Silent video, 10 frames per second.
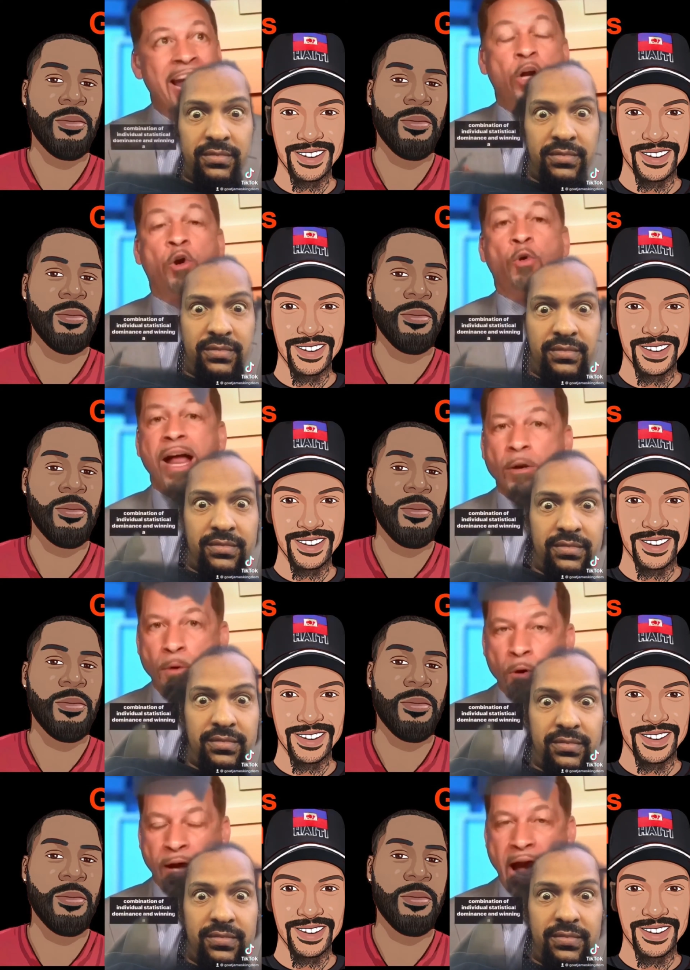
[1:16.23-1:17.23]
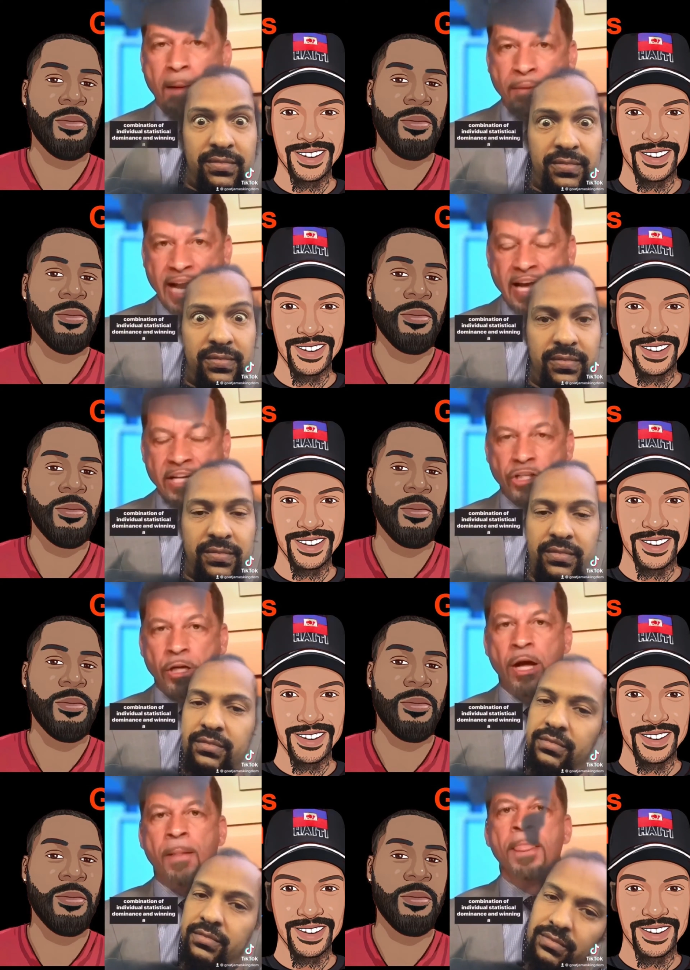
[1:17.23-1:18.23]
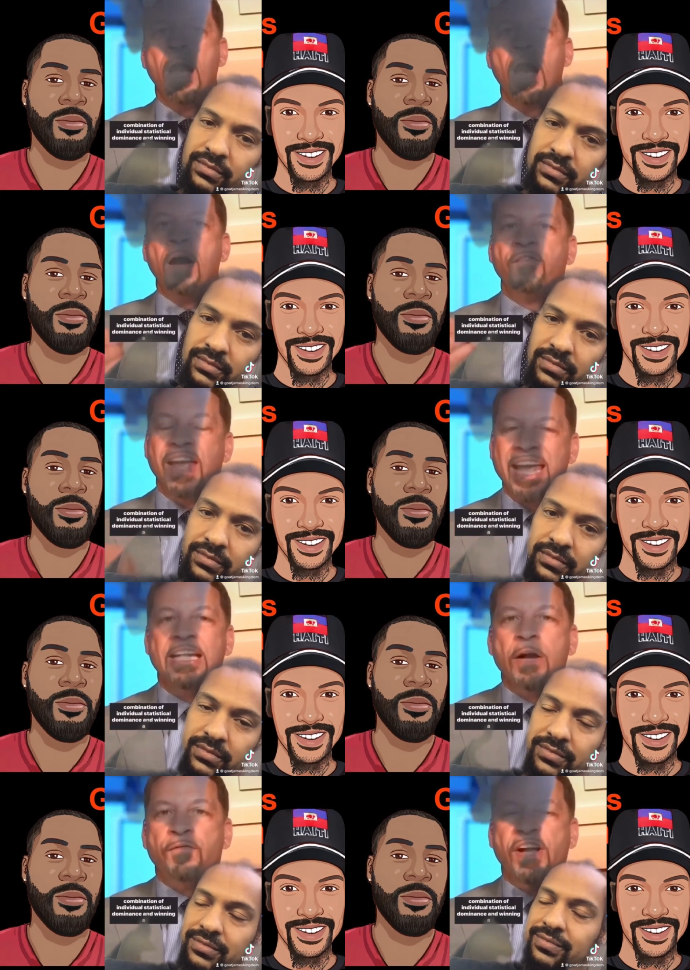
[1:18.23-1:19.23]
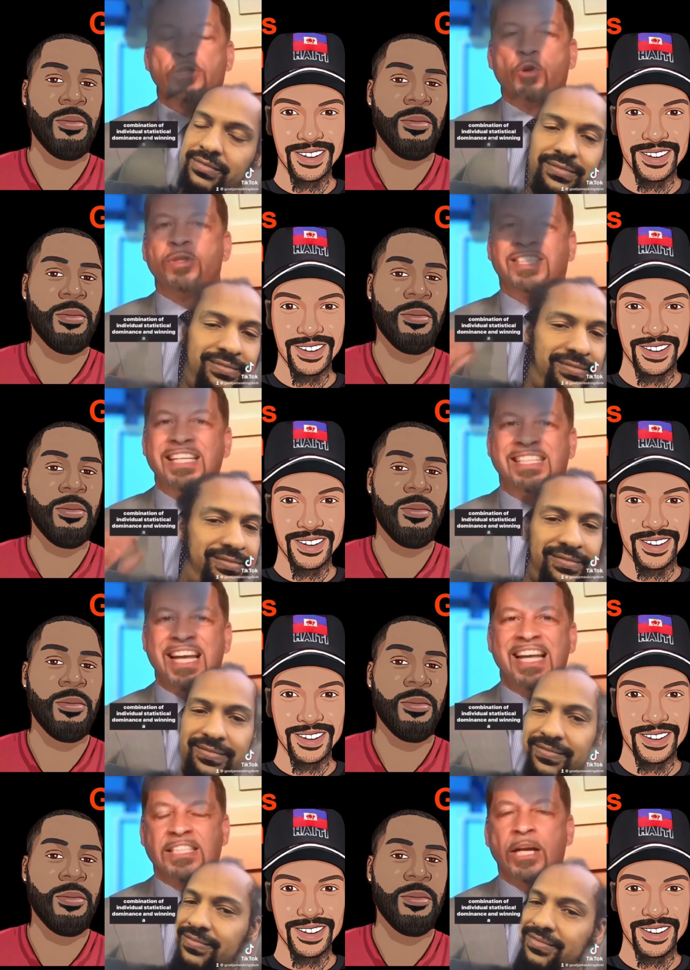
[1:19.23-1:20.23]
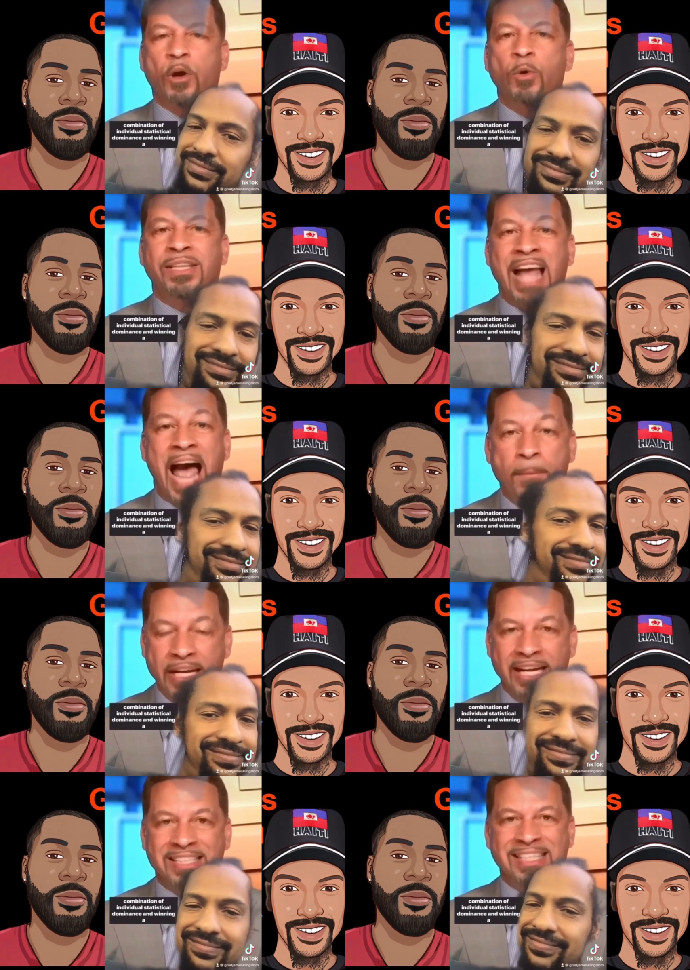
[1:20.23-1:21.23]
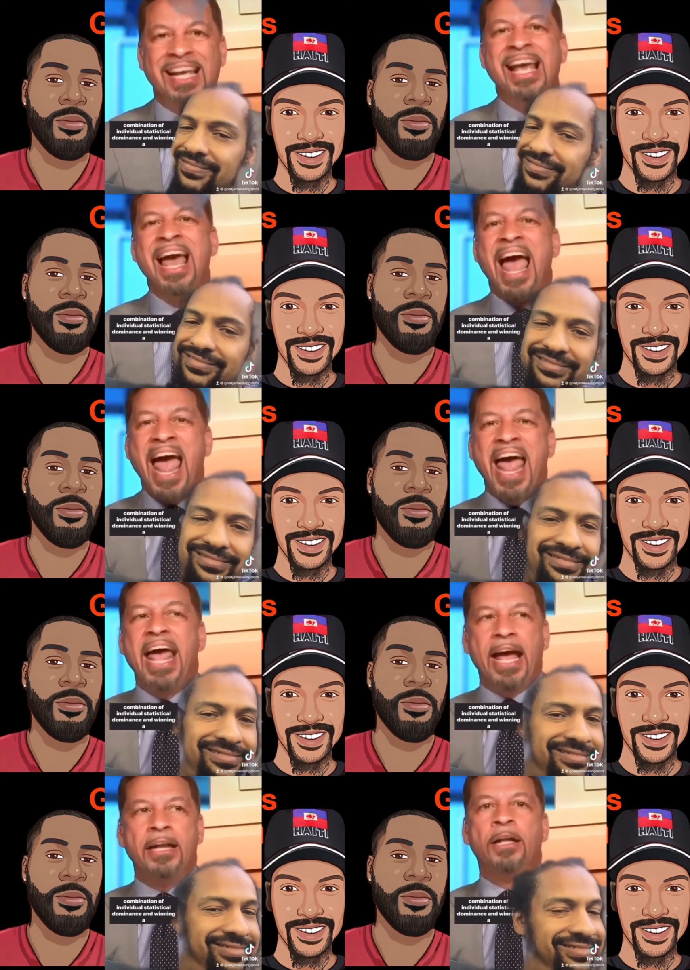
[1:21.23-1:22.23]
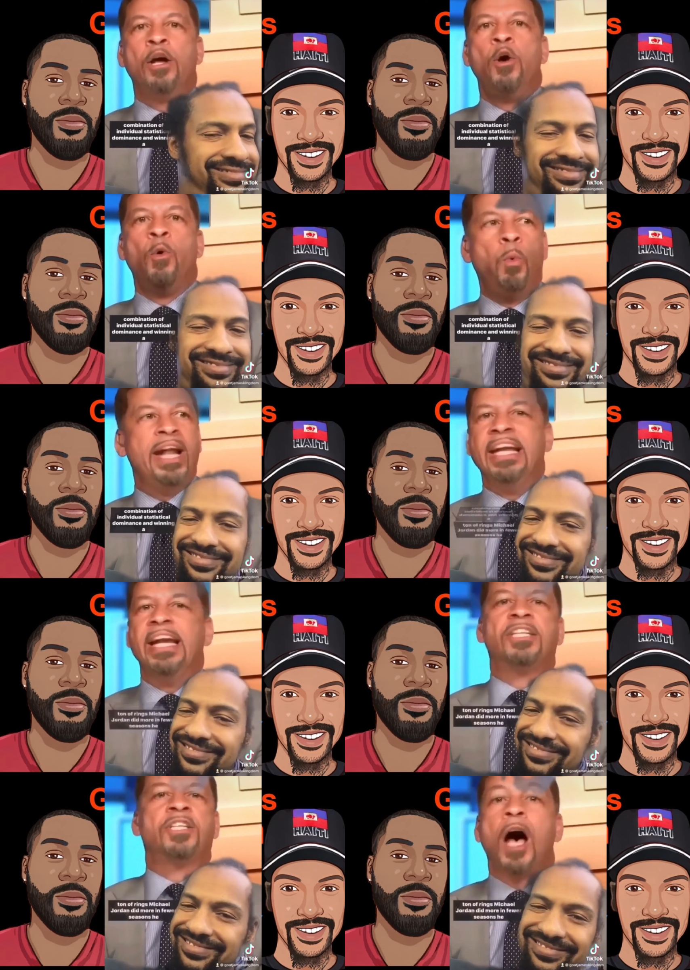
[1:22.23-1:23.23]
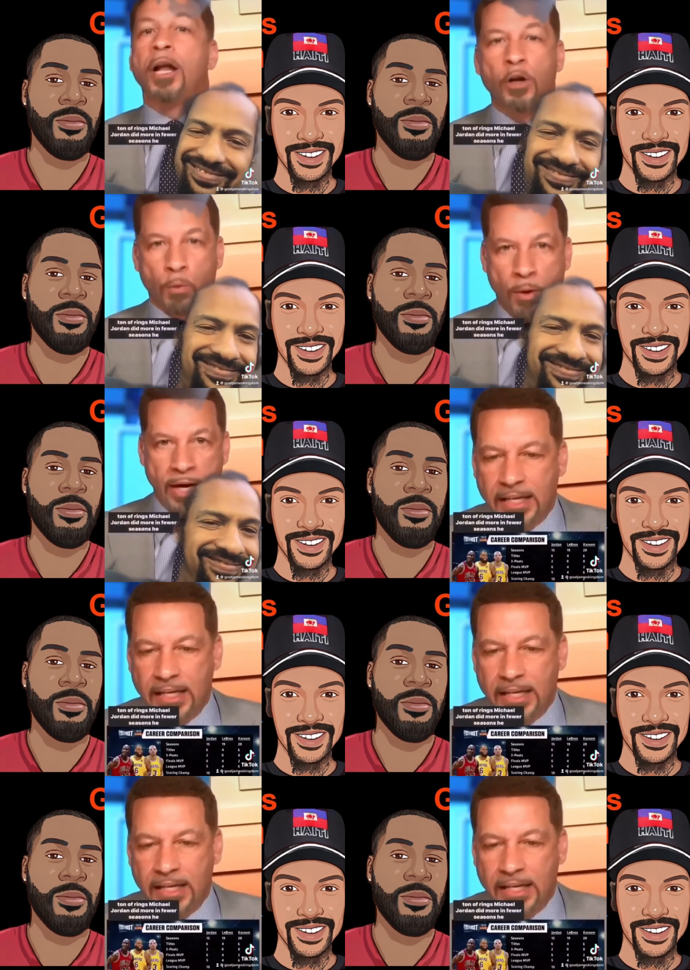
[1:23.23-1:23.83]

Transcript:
Speaker 1: incredible combination of individual statistical dominance and winning a ton of.